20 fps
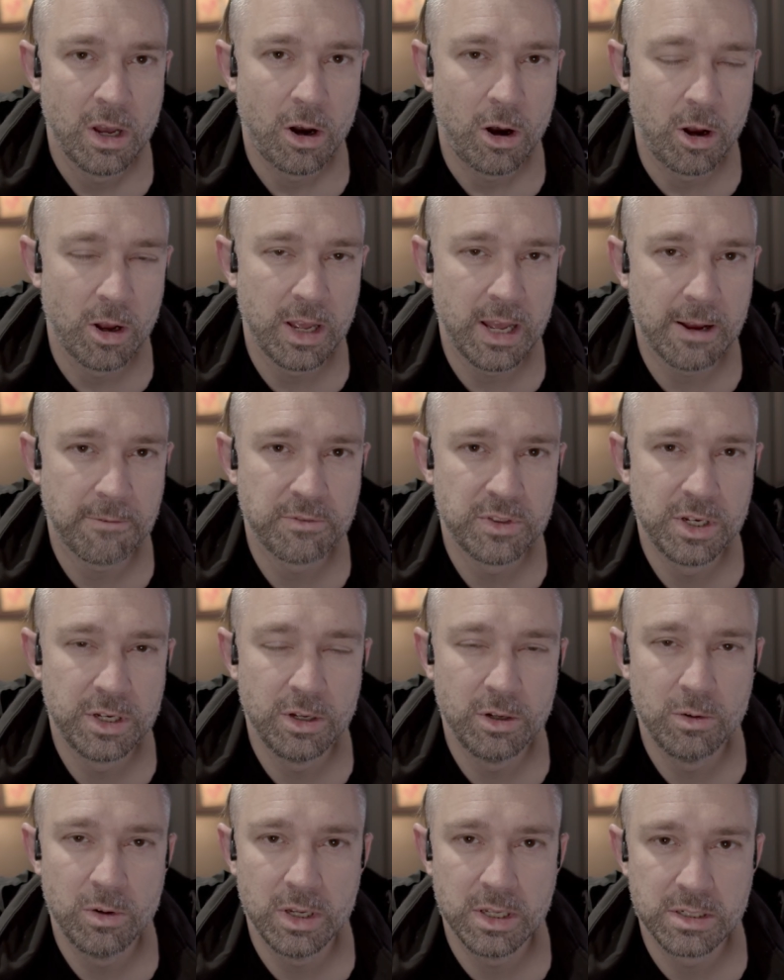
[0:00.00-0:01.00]
All you have to
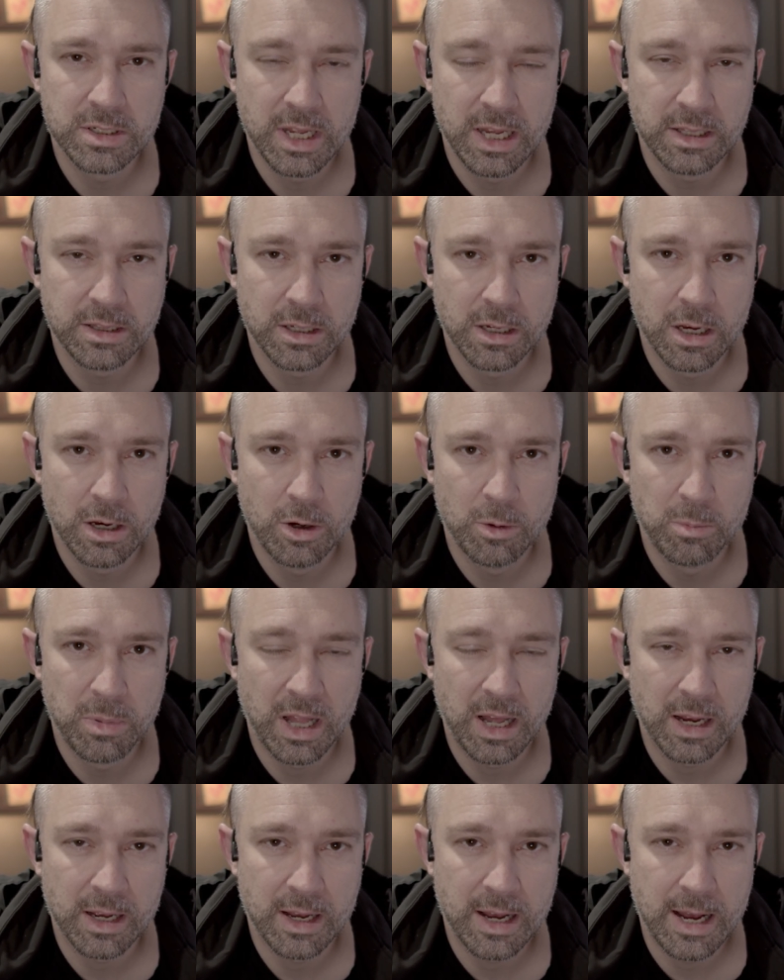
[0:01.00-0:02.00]
do is hit the code
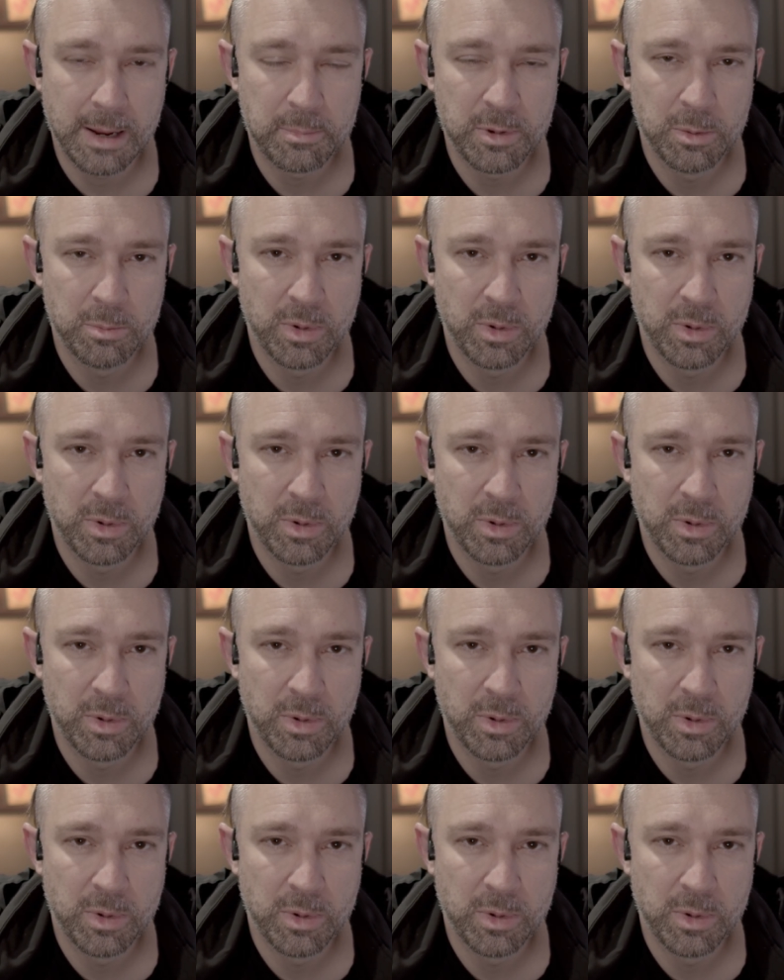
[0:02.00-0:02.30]
block copy